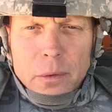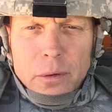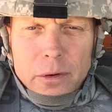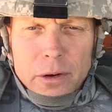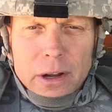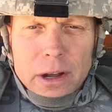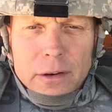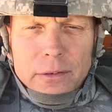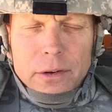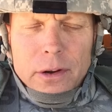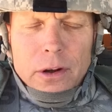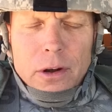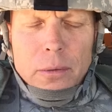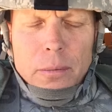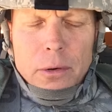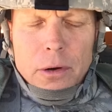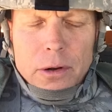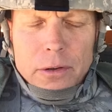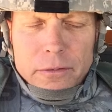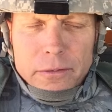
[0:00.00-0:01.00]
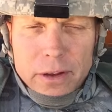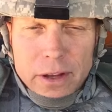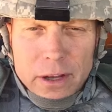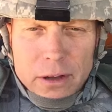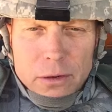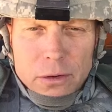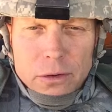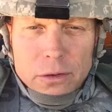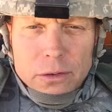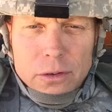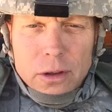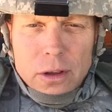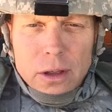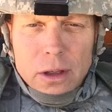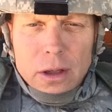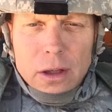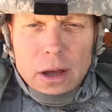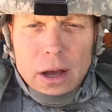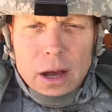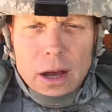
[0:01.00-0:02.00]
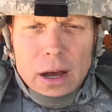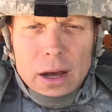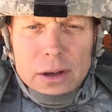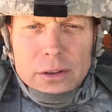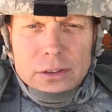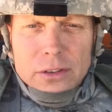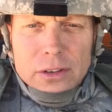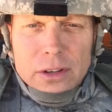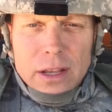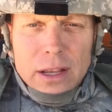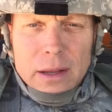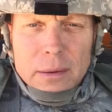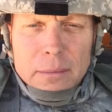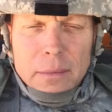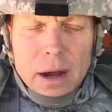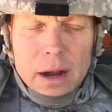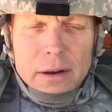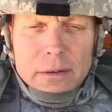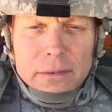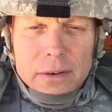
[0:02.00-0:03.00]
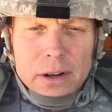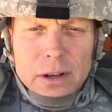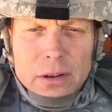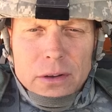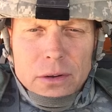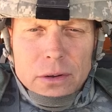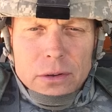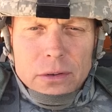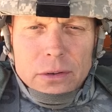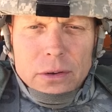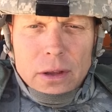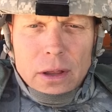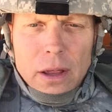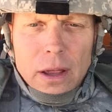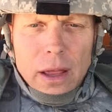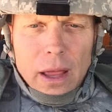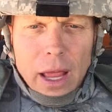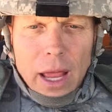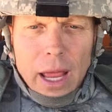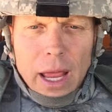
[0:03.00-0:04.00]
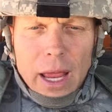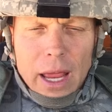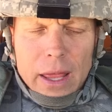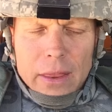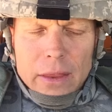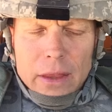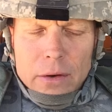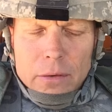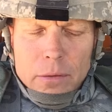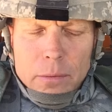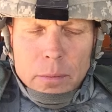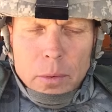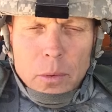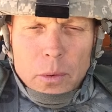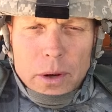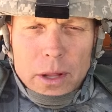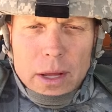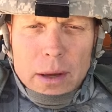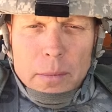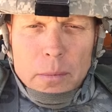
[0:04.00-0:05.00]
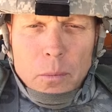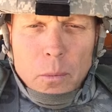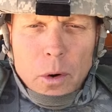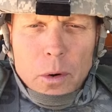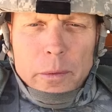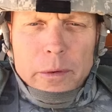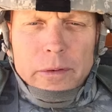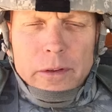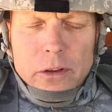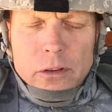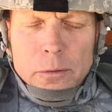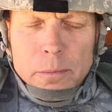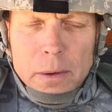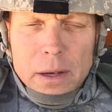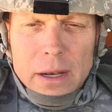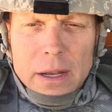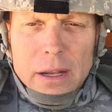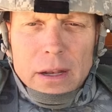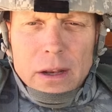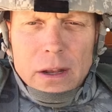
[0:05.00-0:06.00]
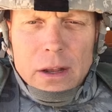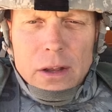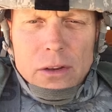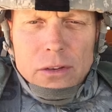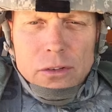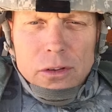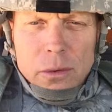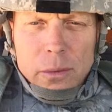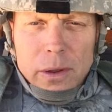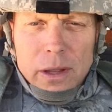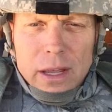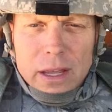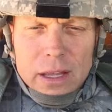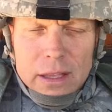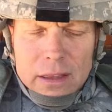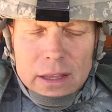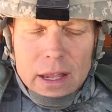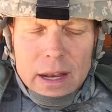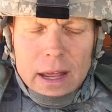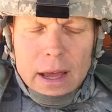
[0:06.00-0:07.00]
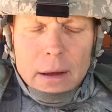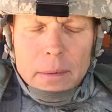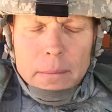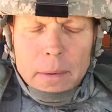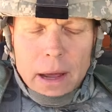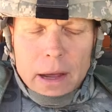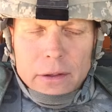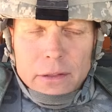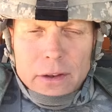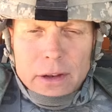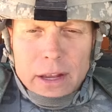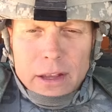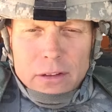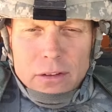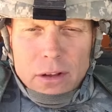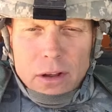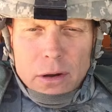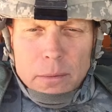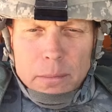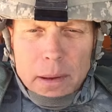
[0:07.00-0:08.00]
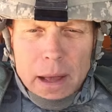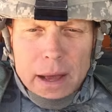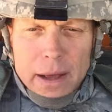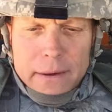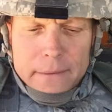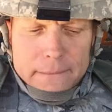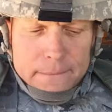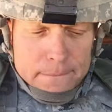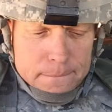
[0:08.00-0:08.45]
We're recovering all broken vehicles, unsticking mired vehicles, and then reporting up what we've expended so we can get that out back on the next log pack.